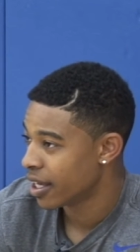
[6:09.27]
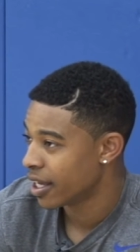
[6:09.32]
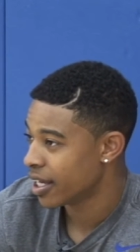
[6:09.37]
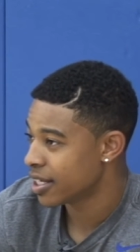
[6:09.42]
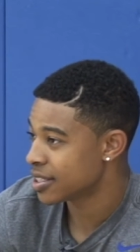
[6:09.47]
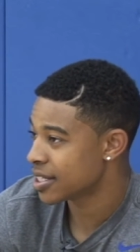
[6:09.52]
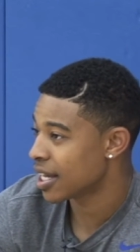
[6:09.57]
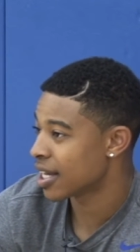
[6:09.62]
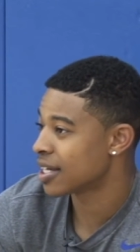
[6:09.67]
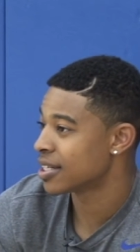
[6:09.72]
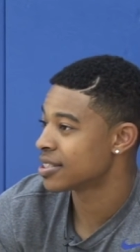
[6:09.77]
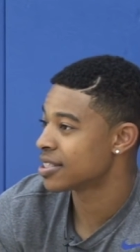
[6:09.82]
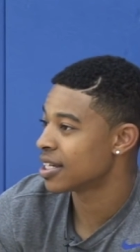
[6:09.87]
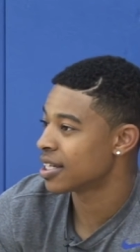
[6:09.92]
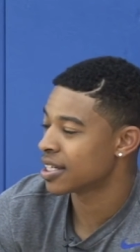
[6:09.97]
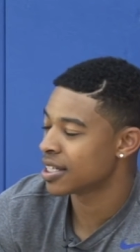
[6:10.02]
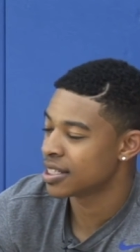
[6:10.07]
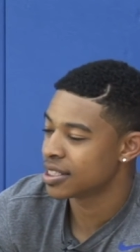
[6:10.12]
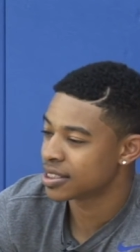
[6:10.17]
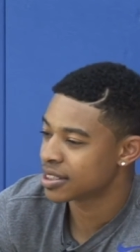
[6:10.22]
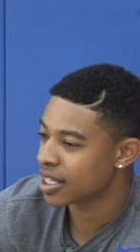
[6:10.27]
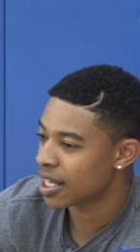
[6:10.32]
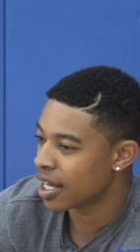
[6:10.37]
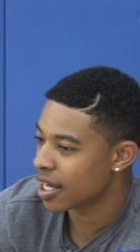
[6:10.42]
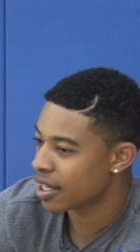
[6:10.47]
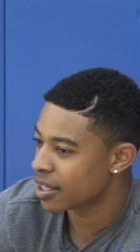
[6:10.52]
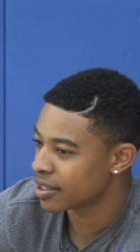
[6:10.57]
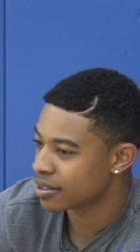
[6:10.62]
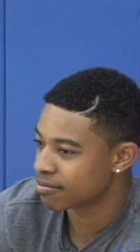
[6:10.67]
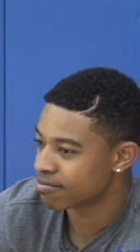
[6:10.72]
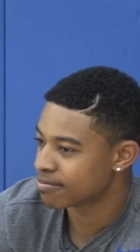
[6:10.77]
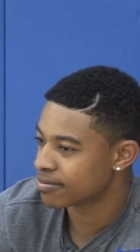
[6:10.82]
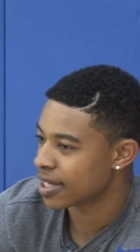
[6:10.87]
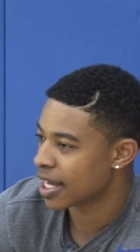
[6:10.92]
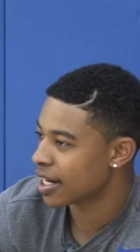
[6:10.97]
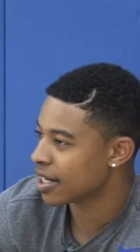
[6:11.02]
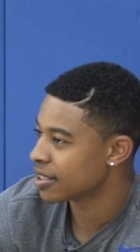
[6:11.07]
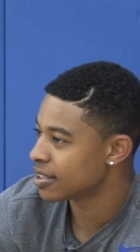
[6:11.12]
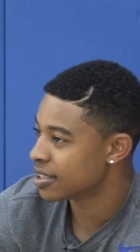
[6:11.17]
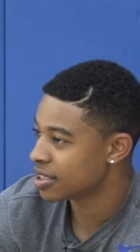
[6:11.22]
He's at Kentucky. He's not
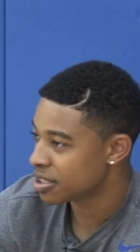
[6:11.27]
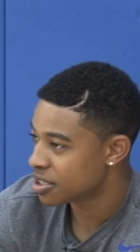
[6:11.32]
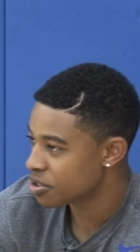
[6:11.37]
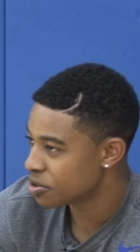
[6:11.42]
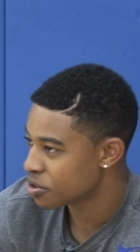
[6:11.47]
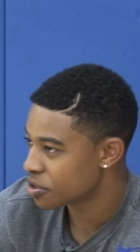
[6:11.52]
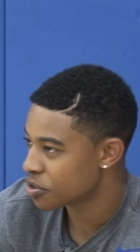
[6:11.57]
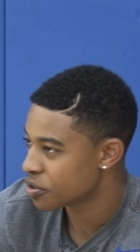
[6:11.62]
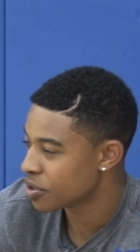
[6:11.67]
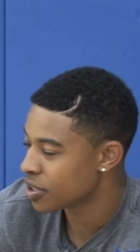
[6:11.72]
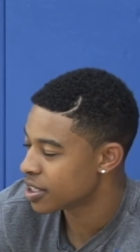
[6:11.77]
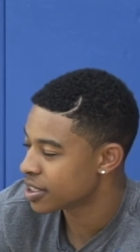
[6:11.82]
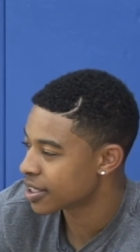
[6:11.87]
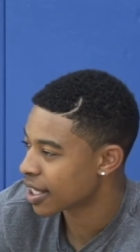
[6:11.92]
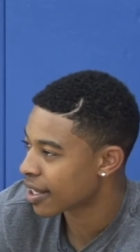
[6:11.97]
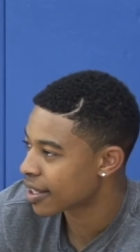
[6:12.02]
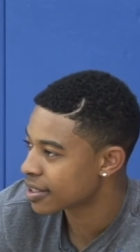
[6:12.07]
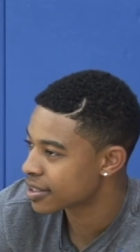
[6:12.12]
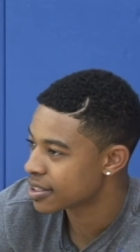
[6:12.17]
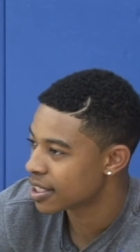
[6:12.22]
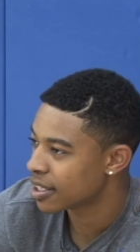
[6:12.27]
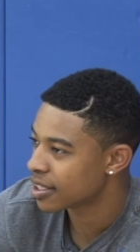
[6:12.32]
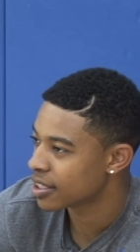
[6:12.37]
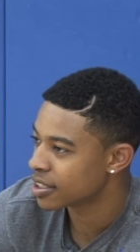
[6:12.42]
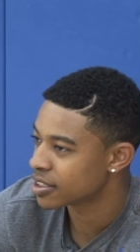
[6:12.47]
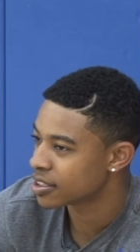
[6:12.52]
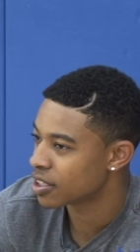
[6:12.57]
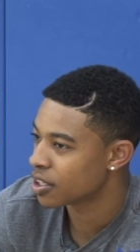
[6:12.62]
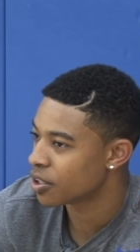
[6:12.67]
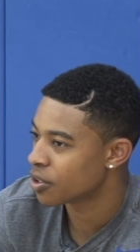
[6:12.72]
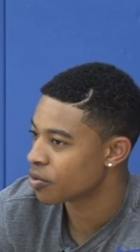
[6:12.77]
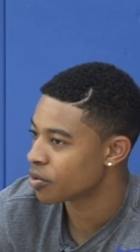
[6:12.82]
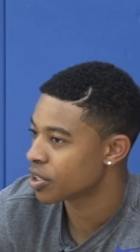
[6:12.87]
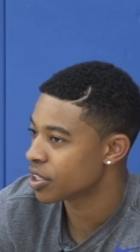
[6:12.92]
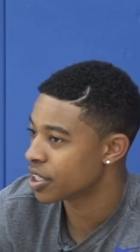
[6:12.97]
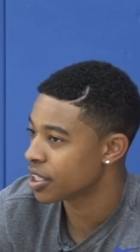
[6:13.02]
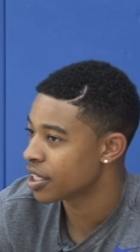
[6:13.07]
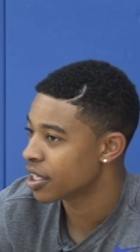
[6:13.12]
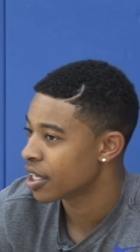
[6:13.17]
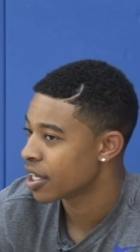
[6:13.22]
at a D2 school. He's at Kentucky. So
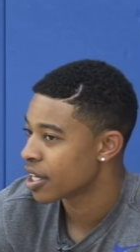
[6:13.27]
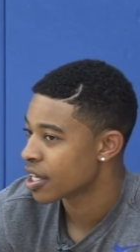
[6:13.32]
really,